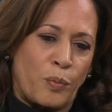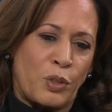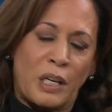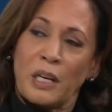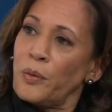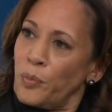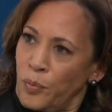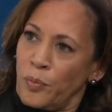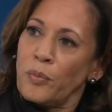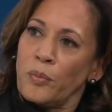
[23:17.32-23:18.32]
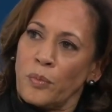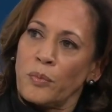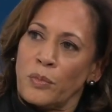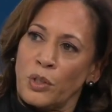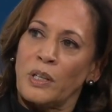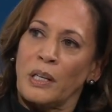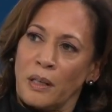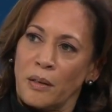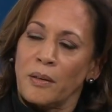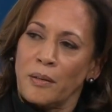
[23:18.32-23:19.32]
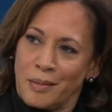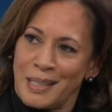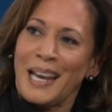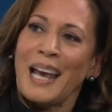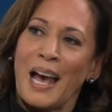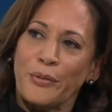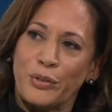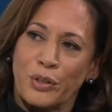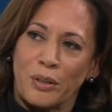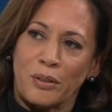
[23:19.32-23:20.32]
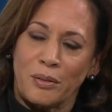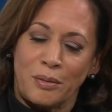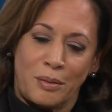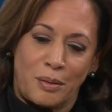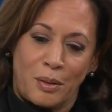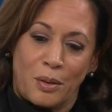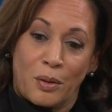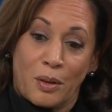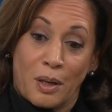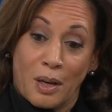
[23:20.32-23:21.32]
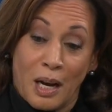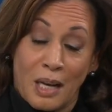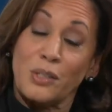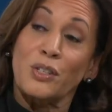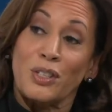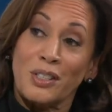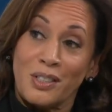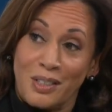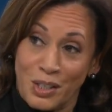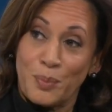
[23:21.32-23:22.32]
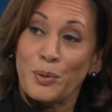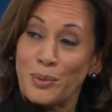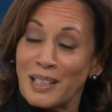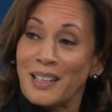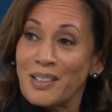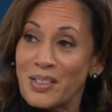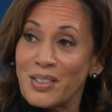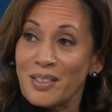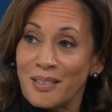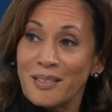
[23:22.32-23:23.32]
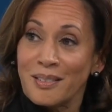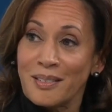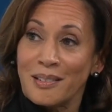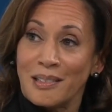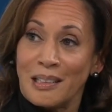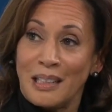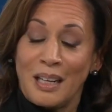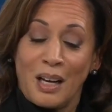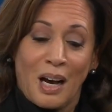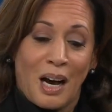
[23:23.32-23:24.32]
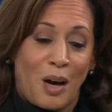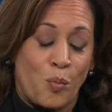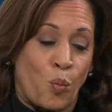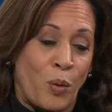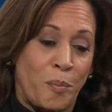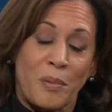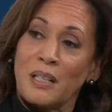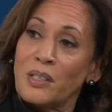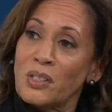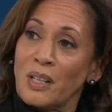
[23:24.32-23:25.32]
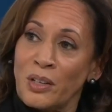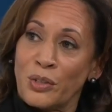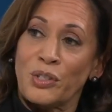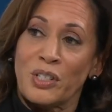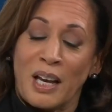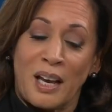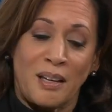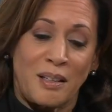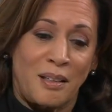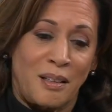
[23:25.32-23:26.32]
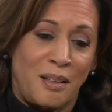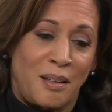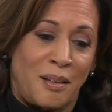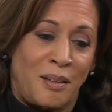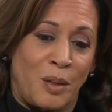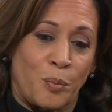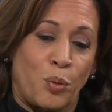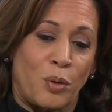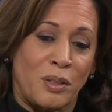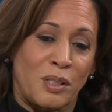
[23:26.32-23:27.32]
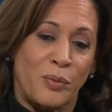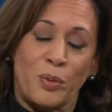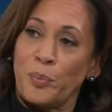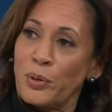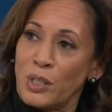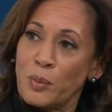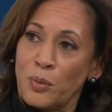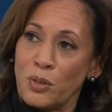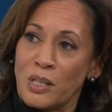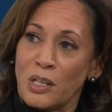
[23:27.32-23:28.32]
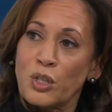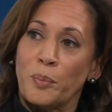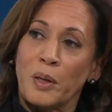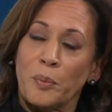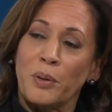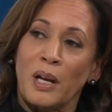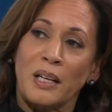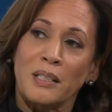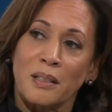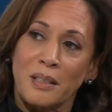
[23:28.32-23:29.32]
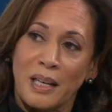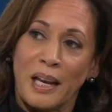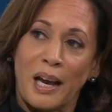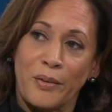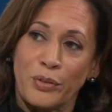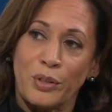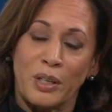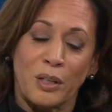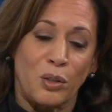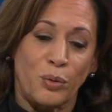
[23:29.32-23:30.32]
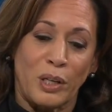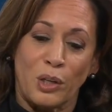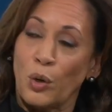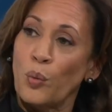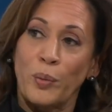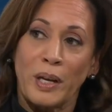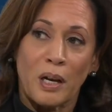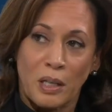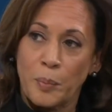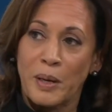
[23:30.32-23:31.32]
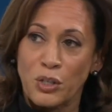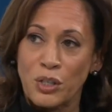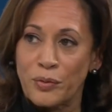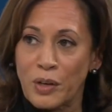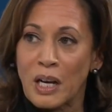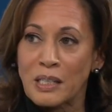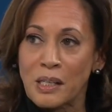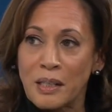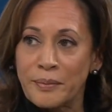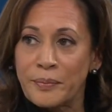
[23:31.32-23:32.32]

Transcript: get to the day after, hostages need to be released. We must understand the importance of the principles that should be applied to the day after, including no reoccupation of Gaza,